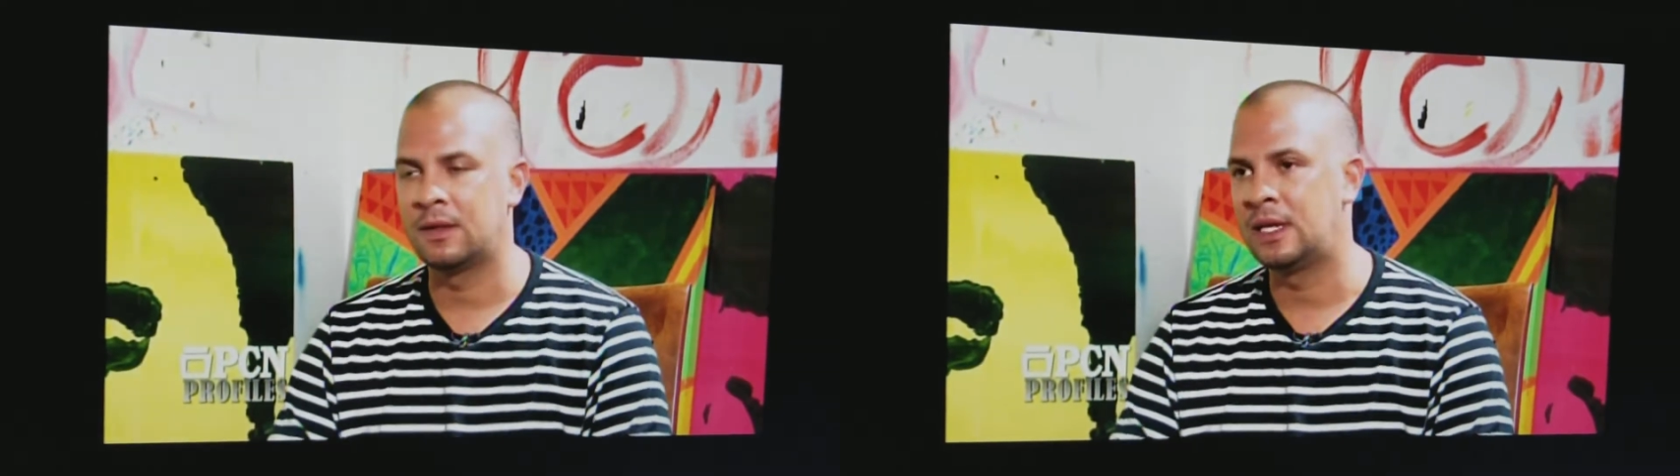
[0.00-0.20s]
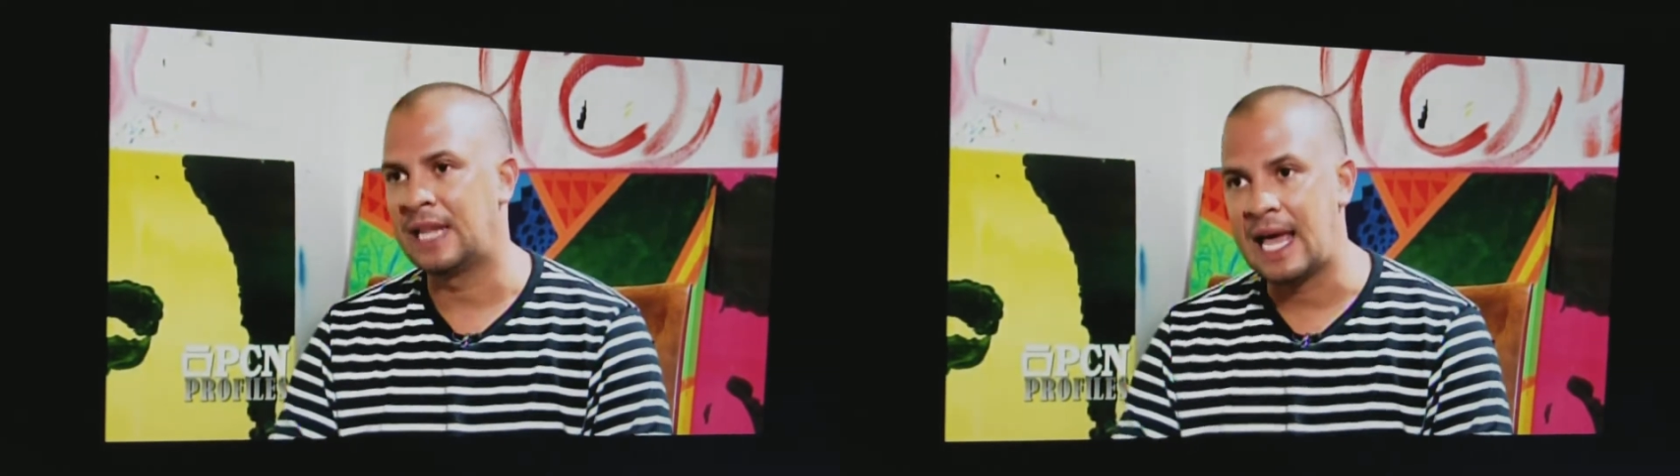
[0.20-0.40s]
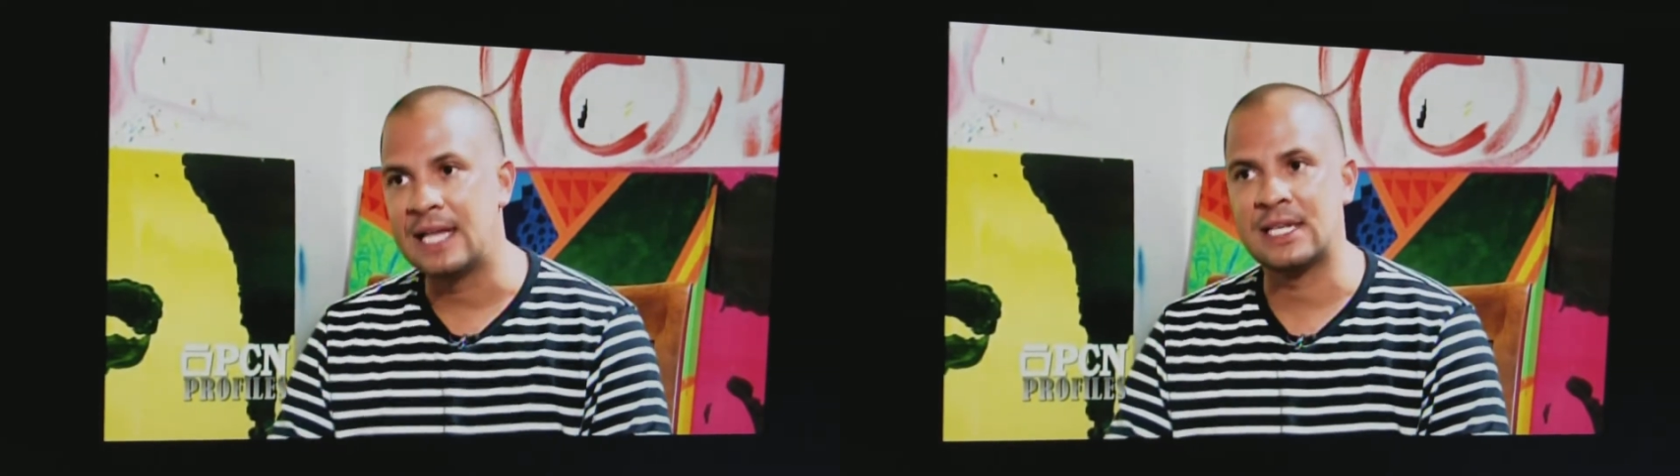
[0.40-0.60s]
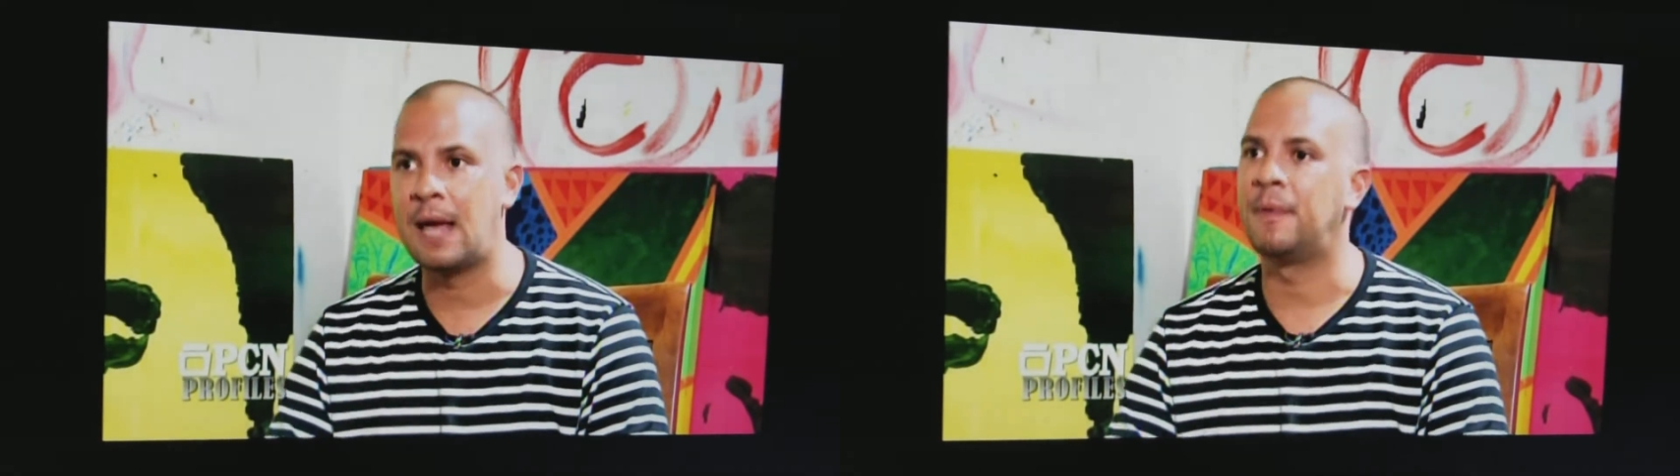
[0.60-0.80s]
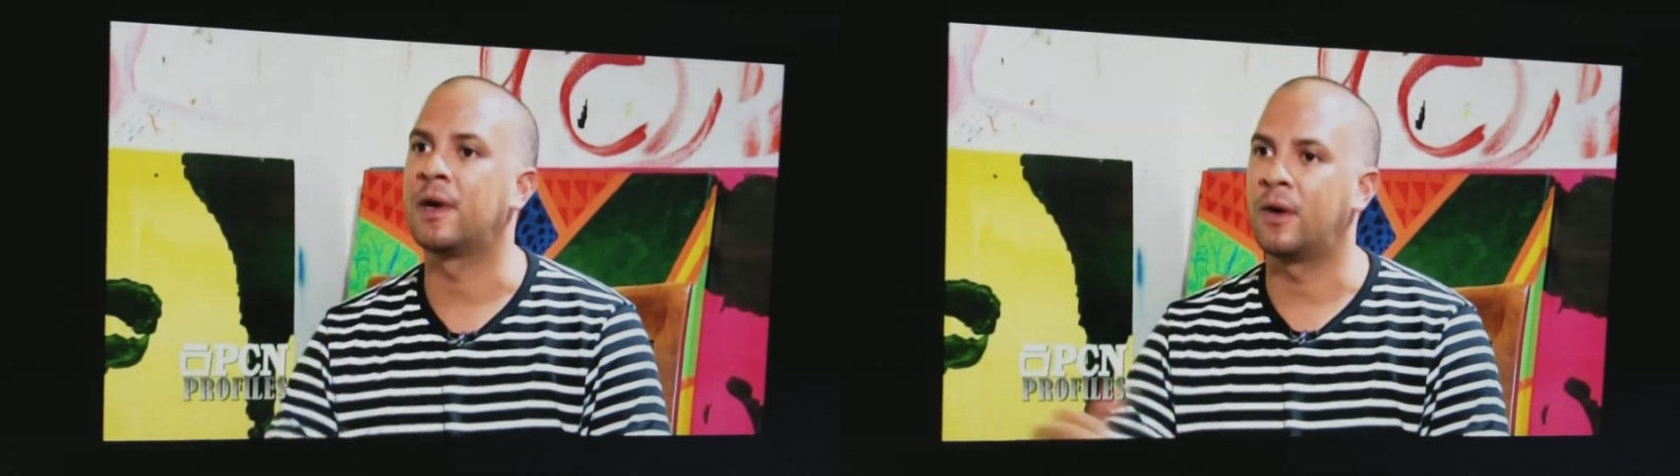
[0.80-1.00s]

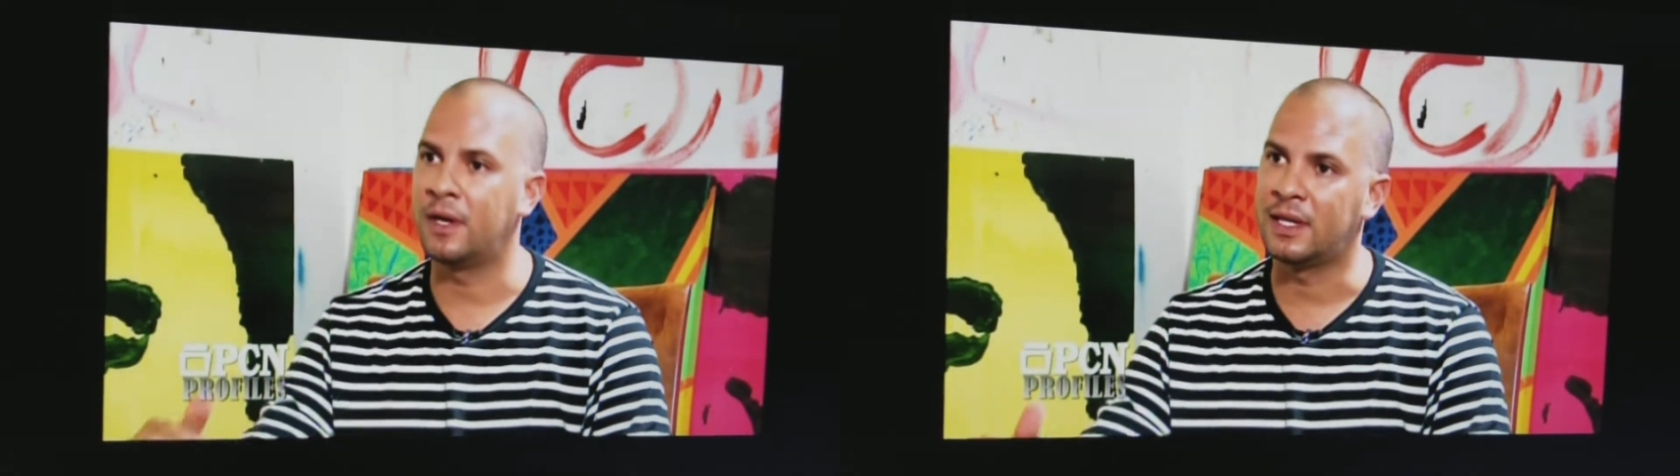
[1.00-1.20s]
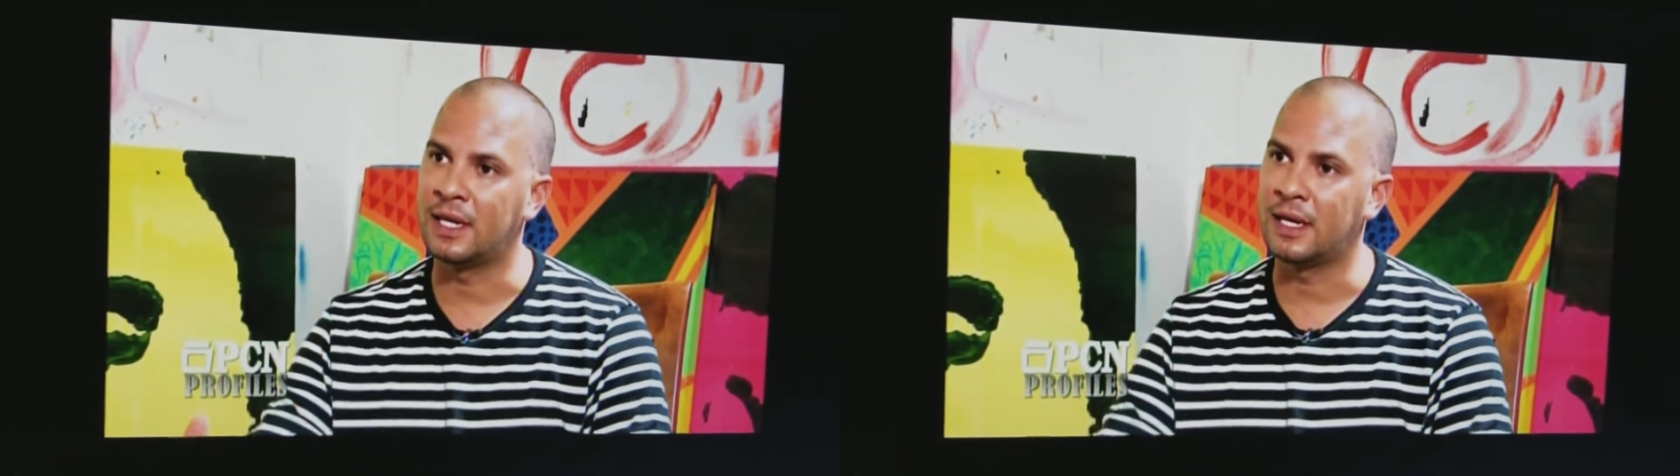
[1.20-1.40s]
landscaping or anything.